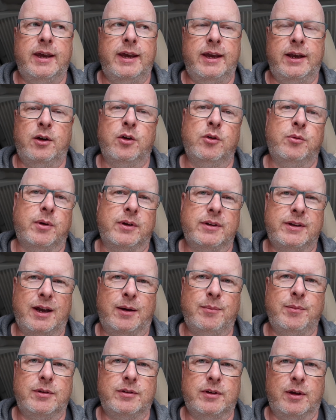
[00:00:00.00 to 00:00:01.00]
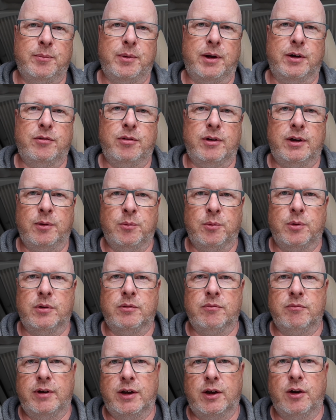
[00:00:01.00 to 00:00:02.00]
it could well damage that battery and it
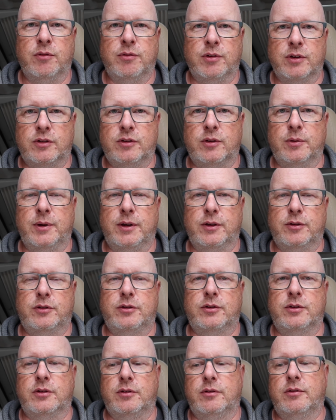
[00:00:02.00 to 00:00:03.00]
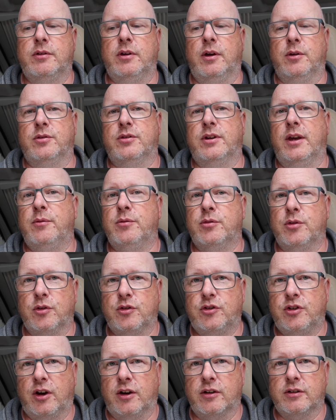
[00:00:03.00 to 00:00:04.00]
wouldn't recover to its, you know, same sort
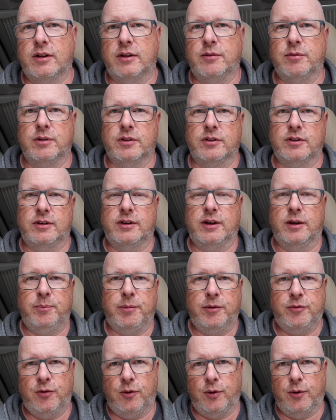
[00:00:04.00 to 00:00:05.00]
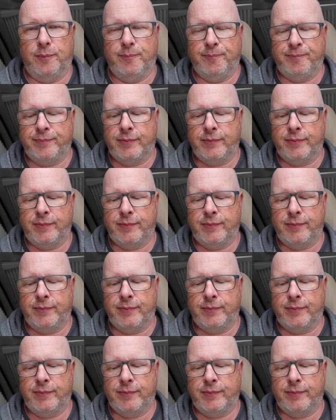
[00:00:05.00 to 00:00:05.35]
of charge level as it did before.